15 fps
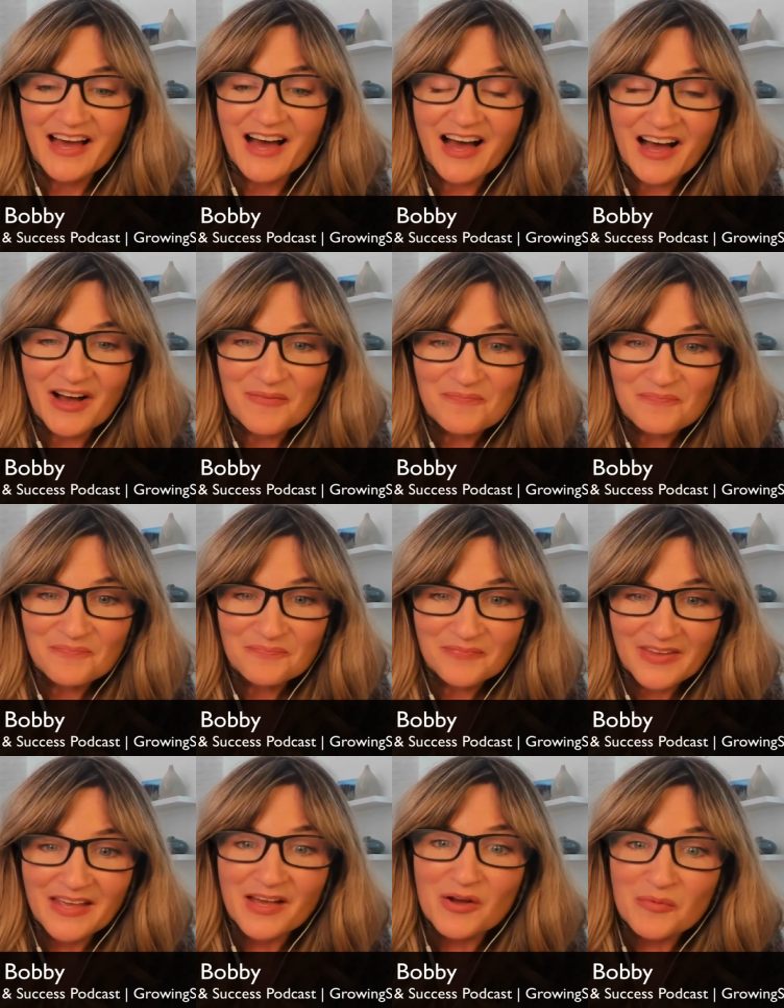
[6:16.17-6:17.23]
um,
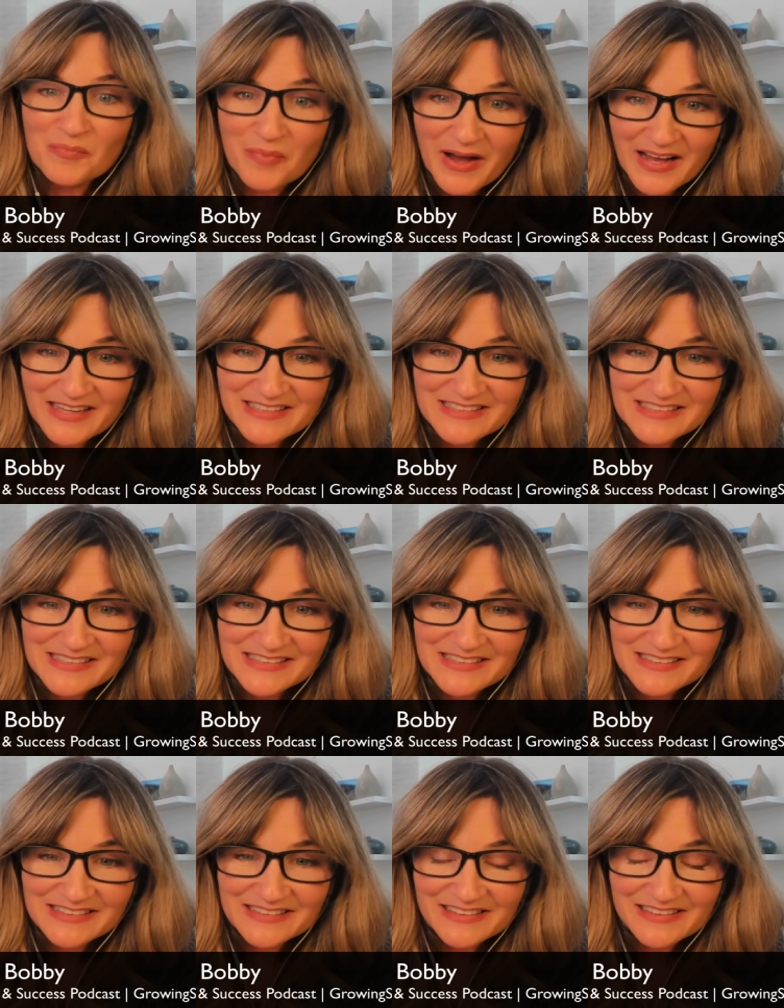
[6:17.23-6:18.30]
but
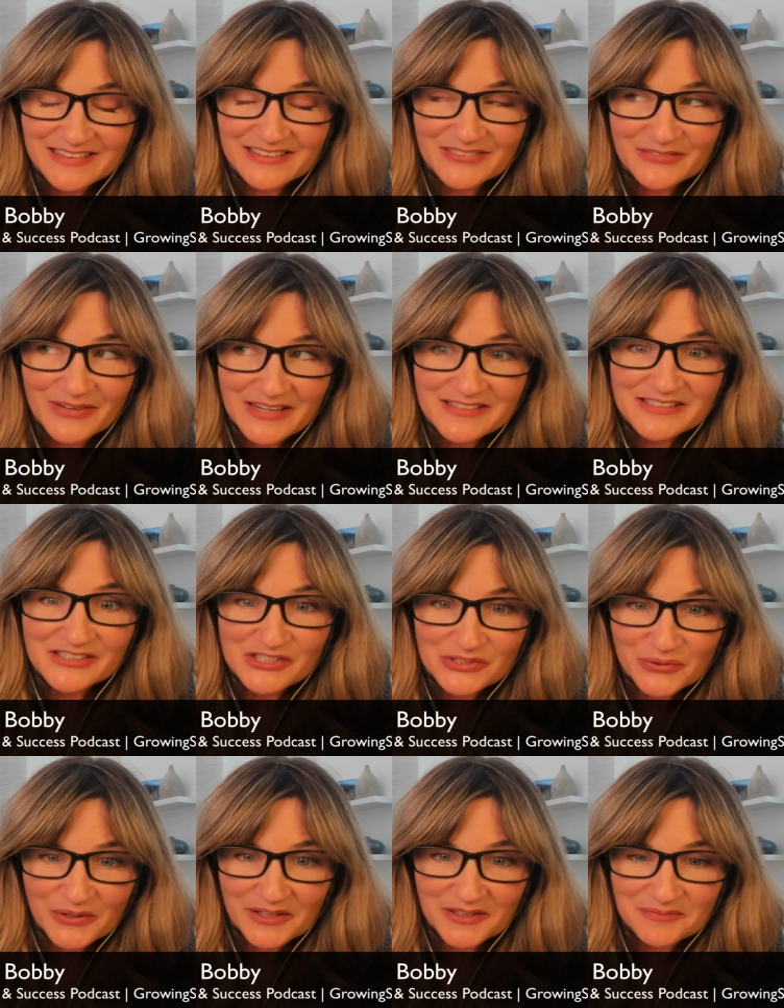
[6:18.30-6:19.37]
rest
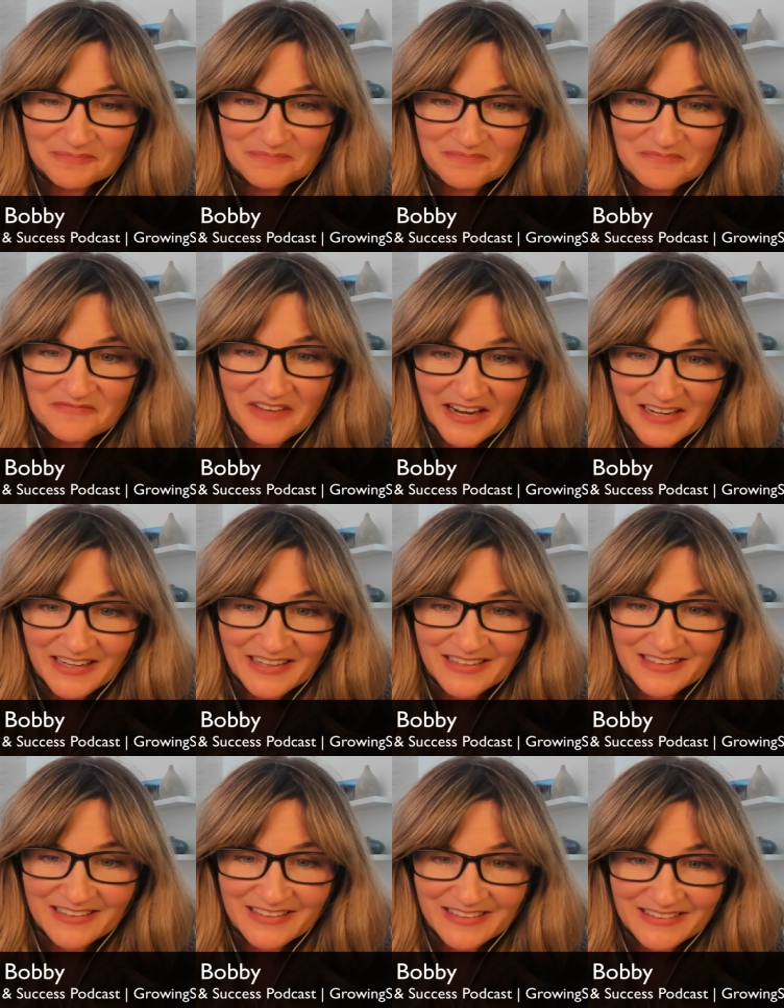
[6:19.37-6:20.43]
assured,
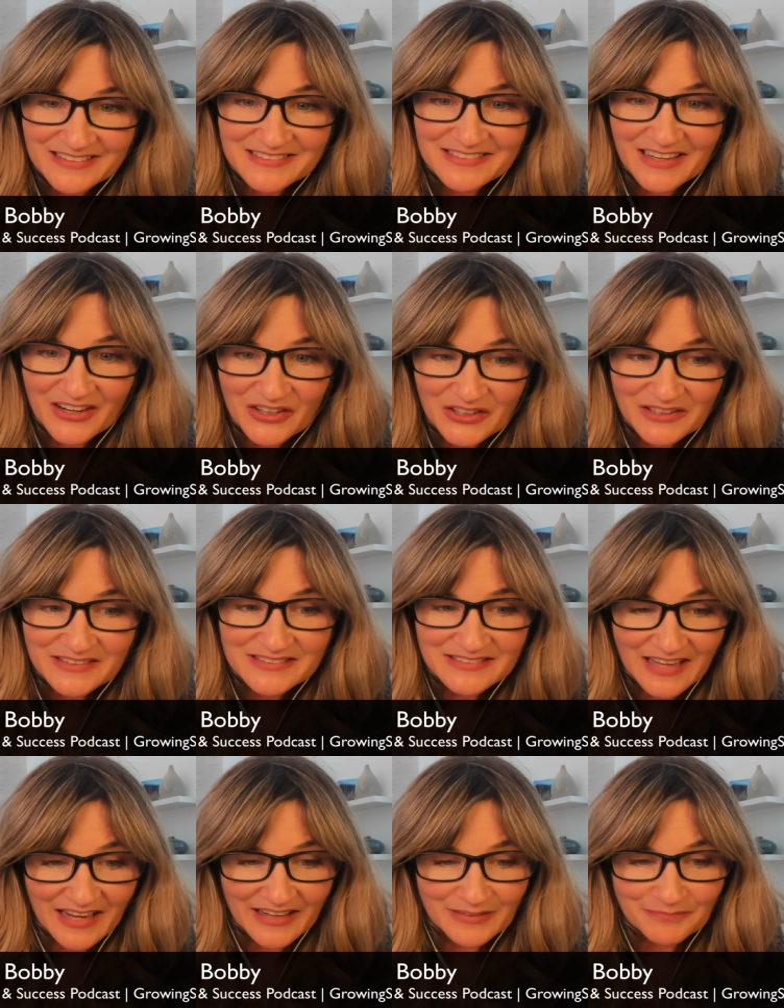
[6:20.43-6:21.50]
fighting is a good
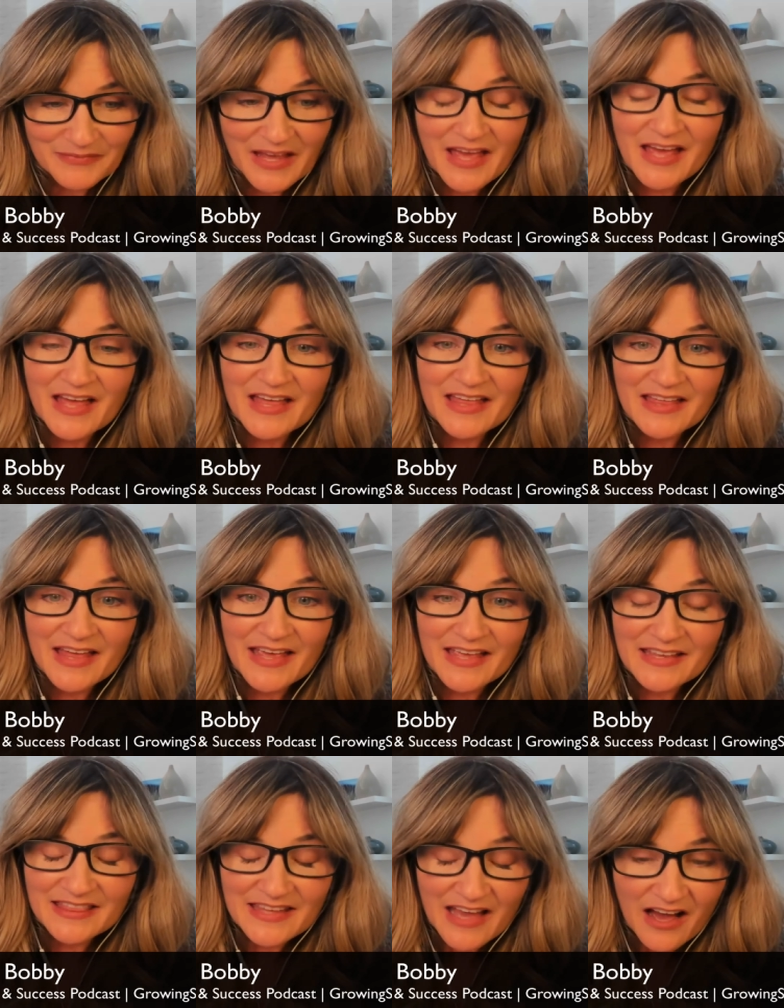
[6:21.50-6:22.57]
sign.
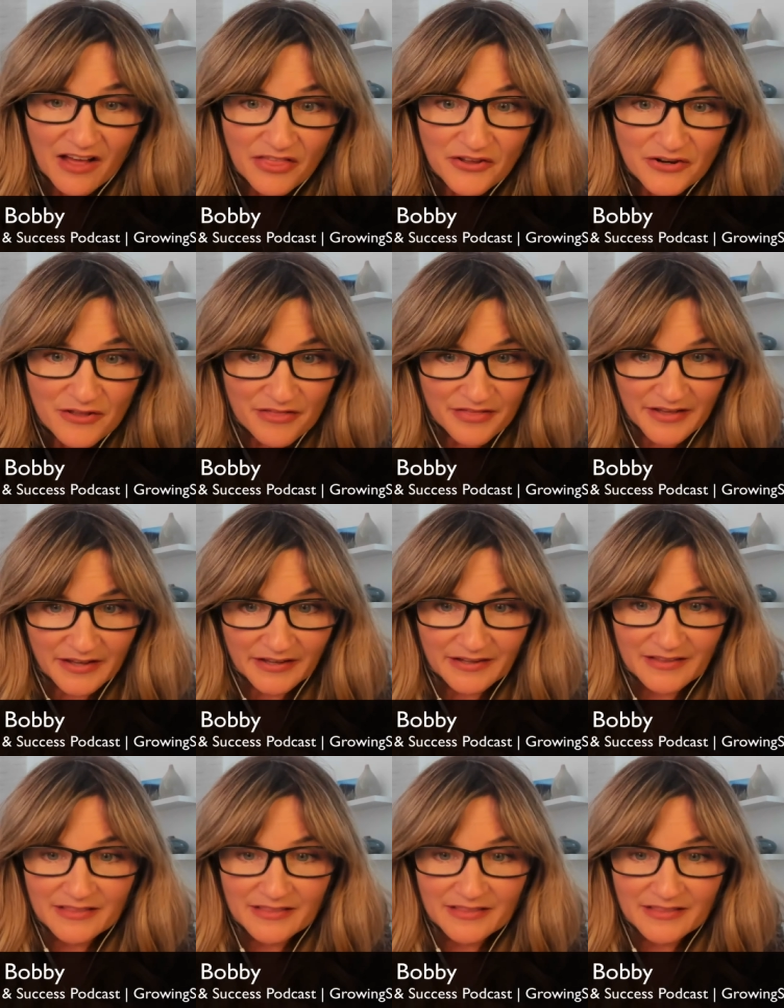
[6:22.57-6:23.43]
The other thing